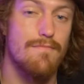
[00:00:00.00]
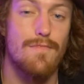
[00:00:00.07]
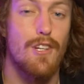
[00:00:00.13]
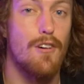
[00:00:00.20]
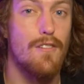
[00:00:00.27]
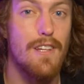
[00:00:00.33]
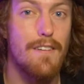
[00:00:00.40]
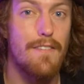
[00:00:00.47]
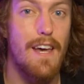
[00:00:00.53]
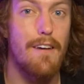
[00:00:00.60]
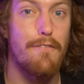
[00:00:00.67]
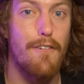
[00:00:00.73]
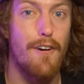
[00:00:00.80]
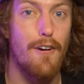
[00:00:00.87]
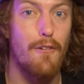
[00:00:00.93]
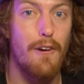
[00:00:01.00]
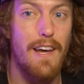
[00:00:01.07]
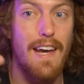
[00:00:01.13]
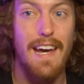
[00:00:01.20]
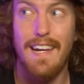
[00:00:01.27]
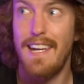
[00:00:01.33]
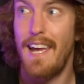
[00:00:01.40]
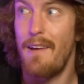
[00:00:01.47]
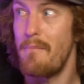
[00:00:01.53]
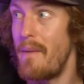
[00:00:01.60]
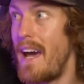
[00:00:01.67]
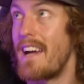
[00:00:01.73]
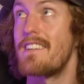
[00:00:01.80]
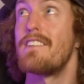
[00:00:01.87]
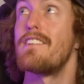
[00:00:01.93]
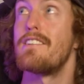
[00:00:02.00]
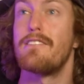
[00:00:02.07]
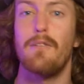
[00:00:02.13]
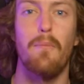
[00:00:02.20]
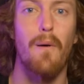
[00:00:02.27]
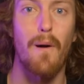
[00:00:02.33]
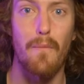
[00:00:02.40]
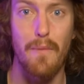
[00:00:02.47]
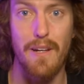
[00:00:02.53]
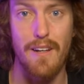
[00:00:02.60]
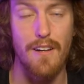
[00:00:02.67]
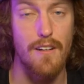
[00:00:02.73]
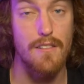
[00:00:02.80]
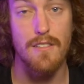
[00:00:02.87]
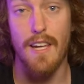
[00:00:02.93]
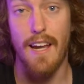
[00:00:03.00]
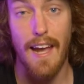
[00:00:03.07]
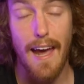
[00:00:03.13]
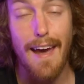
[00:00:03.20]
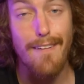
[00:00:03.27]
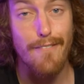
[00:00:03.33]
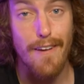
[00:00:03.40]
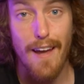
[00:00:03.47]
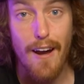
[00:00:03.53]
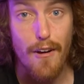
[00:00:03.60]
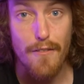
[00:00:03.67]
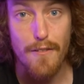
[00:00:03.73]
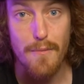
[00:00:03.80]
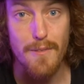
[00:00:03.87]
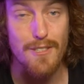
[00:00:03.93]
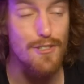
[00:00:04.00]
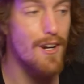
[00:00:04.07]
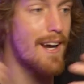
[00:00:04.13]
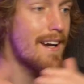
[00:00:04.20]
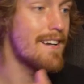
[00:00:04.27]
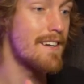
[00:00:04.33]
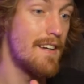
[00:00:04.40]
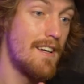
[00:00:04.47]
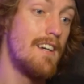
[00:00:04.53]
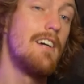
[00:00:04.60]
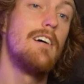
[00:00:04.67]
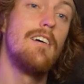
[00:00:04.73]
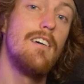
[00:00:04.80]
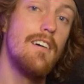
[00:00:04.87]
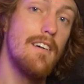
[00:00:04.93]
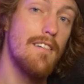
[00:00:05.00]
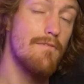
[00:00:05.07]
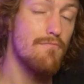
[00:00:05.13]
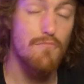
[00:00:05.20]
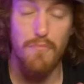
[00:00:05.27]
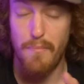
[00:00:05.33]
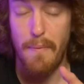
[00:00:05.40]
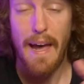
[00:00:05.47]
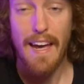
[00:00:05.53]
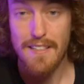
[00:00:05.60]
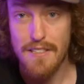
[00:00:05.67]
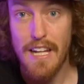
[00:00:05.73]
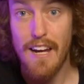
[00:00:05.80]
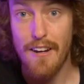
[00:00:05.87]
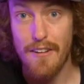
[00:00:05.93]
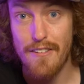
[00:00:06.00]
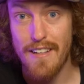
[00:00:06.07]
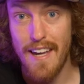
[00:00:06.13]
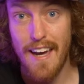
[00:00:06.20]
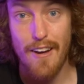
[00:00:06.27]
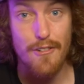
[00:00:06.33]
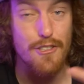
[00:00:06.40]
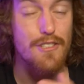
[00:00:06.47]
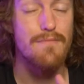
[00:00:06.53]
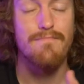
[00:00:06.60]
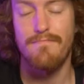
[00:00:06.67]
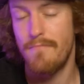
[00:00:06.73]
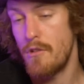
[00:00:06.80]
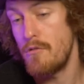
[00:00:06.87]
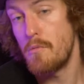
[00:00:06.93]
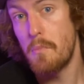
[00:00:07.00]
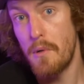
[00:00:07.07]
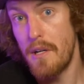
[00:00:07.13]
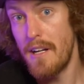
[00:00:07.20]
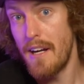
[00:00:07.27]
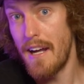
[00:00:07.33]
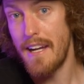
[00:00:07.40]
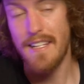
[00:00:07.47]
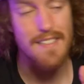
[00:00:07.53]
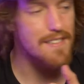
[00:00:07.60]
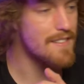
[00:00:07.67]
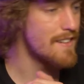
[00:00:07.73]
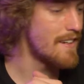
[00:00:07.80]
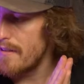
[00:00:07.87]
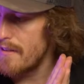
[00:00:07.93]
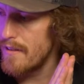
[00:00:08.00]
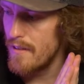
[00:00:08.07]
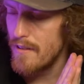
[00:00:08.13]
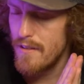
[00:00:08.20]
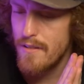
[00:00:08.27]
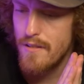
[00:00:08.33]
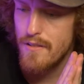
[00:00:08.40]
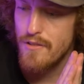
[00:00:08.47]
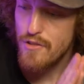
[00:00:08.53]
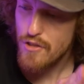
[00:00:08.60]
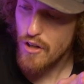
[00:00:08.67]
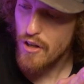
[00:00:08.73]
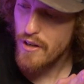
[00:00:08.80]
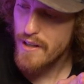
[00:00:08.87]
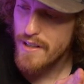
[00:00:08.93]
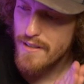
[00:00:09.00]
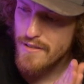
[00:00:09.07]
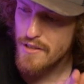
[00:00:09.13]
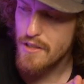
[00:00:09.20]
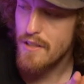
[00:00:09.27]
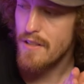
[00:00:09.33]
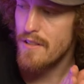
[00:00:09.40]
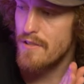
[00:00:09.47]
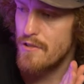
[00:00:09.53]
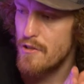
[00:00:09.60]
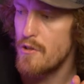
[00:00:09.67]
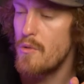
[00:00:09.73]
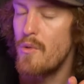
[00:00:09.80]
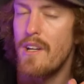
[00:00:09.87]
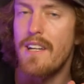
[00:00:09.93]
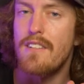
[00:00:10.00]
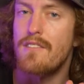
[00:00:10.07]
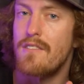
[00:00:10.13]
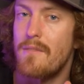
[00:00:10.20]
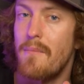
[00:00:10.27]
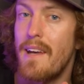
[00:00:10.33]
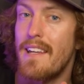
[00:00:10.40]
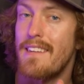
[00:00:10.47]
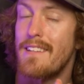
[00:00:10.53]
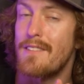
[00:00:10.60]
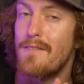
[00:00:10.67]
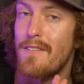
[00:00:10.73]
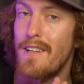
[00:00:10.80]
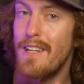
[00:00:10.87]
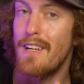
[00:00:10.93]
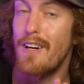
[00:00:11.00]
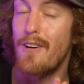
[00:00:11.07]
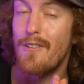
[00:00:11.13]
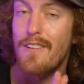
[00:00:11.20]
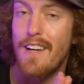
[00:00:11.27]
Don't live that far away. I came back to this apartment here. It's like half an hour from the track. Passed out on the couch. It was pretty nice. Sorry it took two weeks to make this video.